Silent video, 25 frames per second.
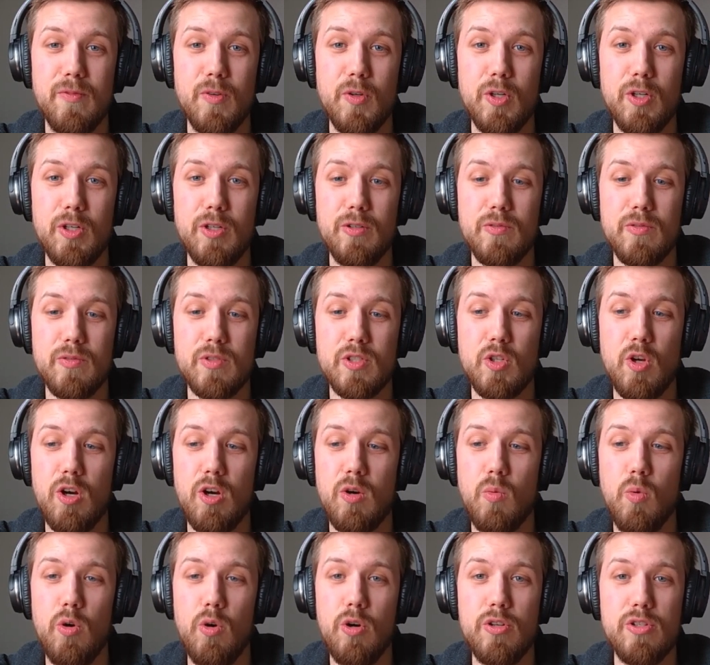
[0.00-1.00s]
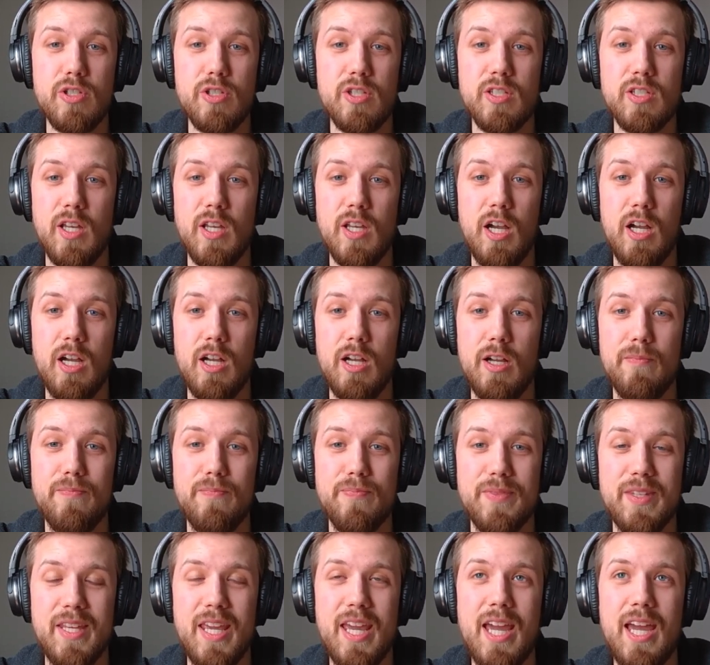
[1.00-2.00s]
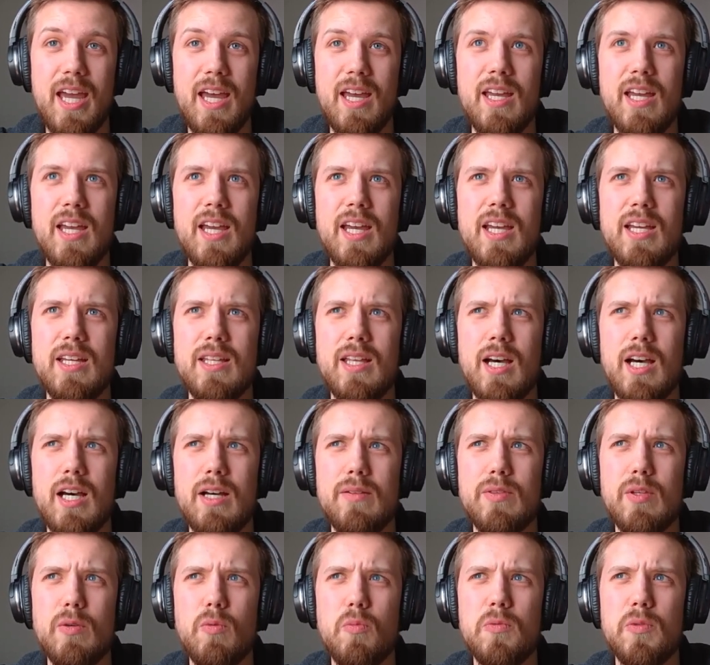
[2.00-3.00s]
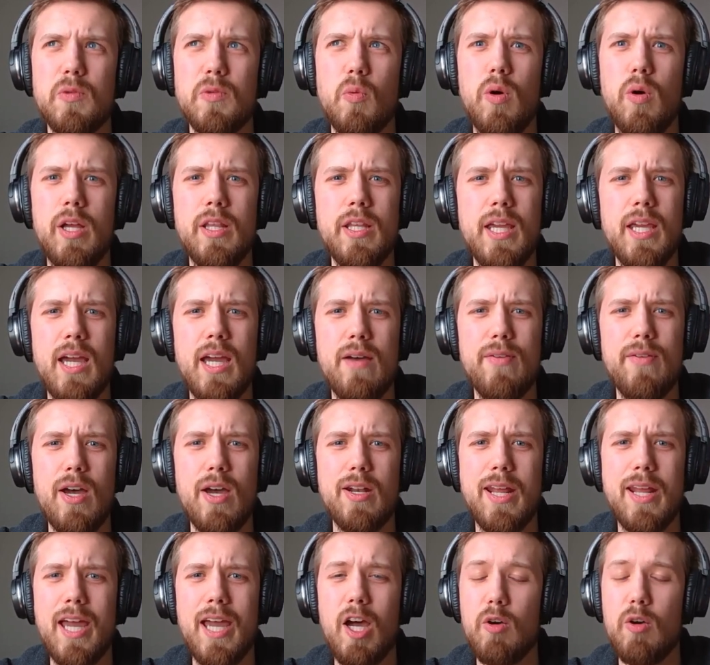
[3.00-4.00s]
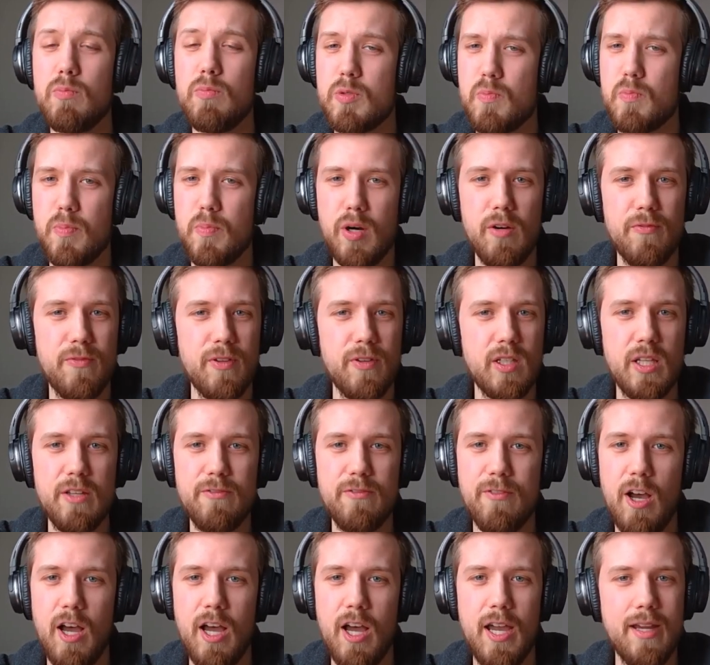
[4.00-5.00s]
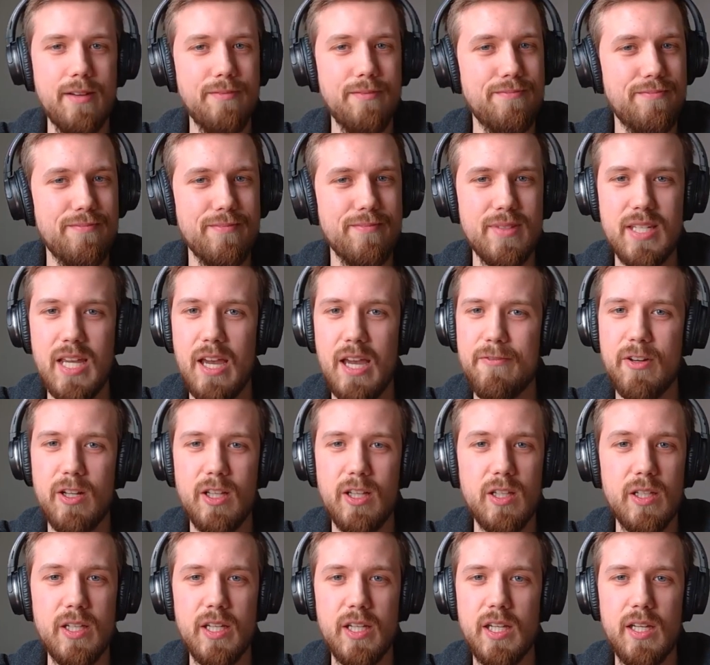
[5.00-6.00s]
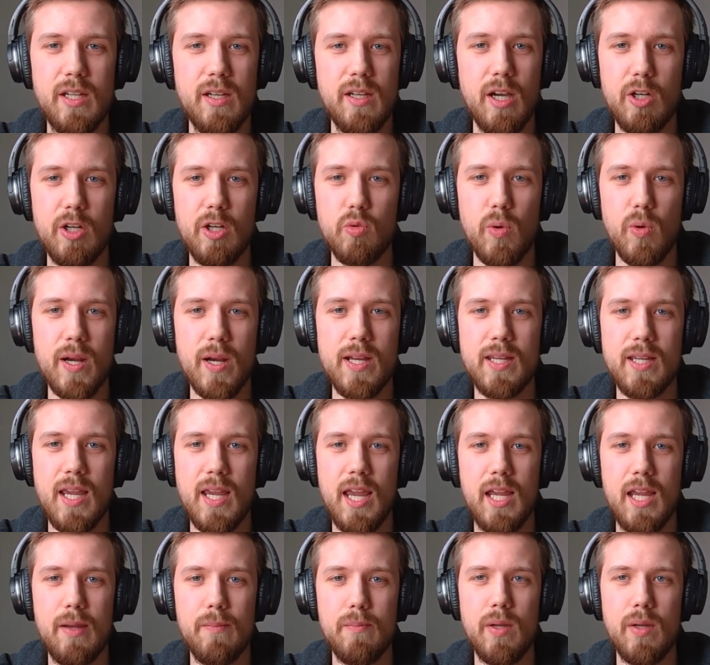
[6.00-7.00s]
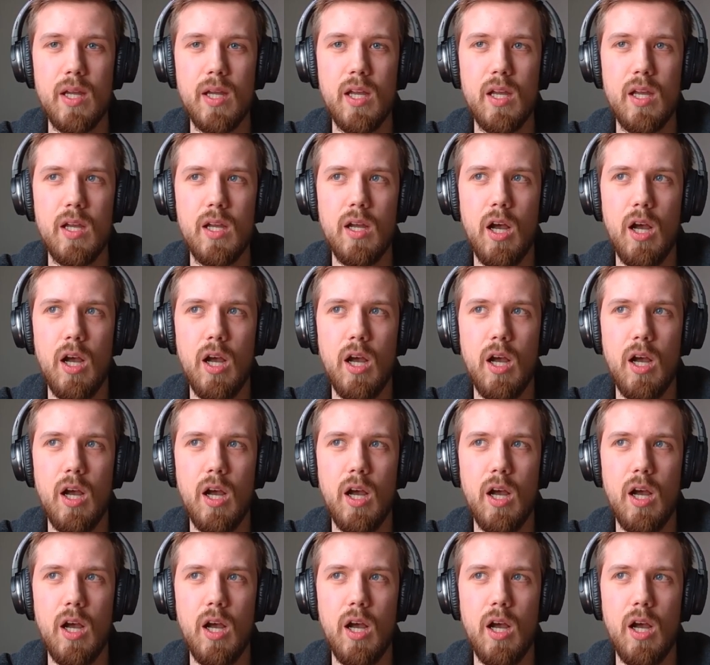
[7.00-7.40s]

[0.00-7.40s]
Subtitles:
for Star Wars. The one they have out now is perfectly fine. Definitely a great game.